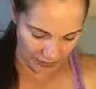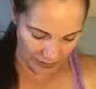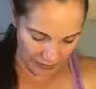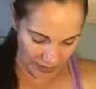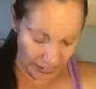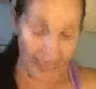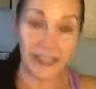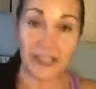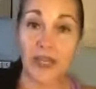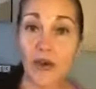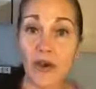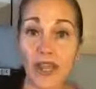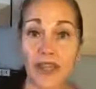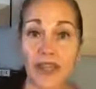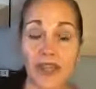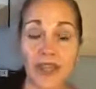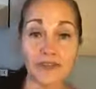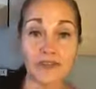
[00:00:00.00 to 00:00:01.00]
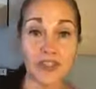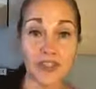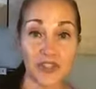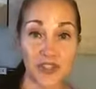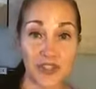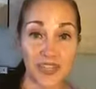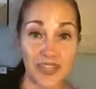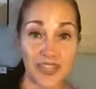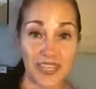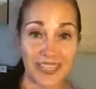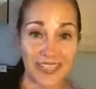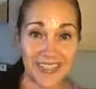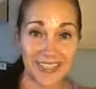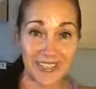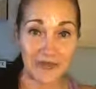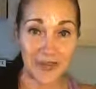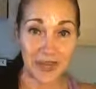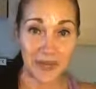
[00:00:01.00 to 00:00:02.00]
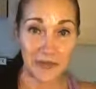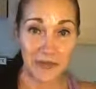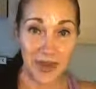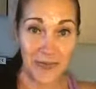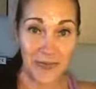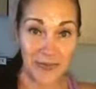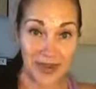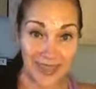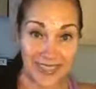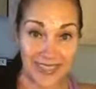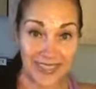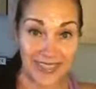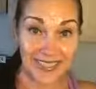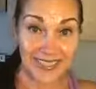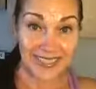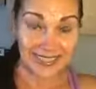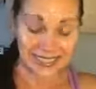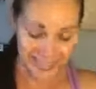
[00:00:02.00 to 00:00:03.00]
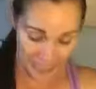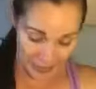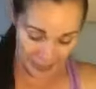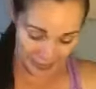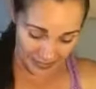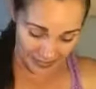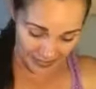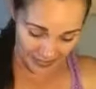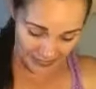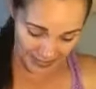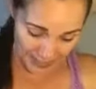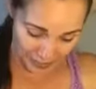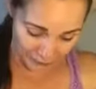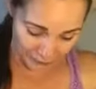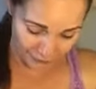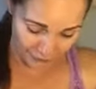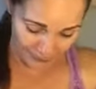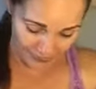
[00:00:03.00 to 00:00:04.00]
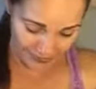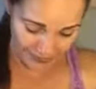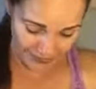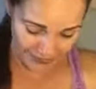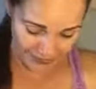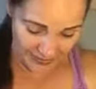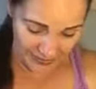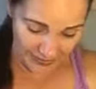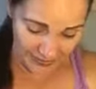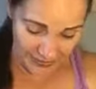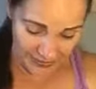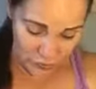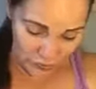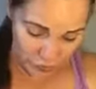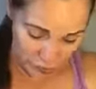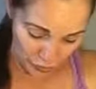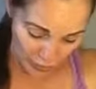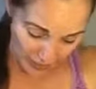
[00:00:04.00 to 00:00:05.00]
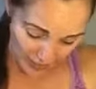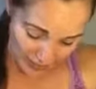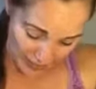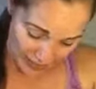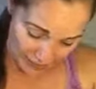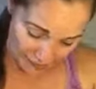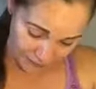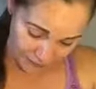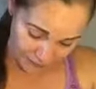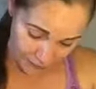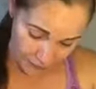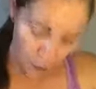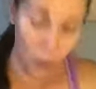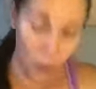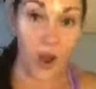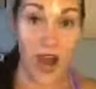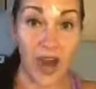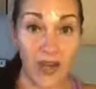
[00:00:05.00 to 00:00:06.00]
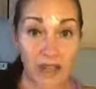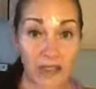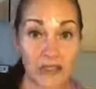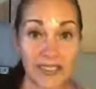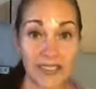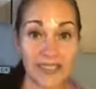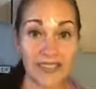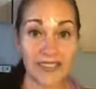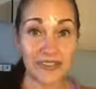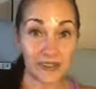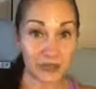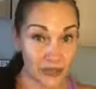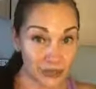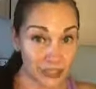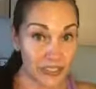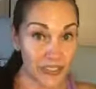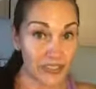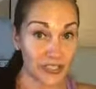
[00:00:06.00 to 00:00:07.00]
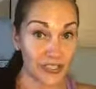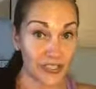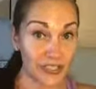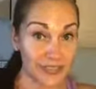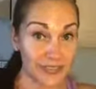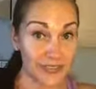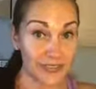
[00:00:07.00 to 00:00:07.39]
I know I have to cook if I want my kids and myself to have quality, nutritious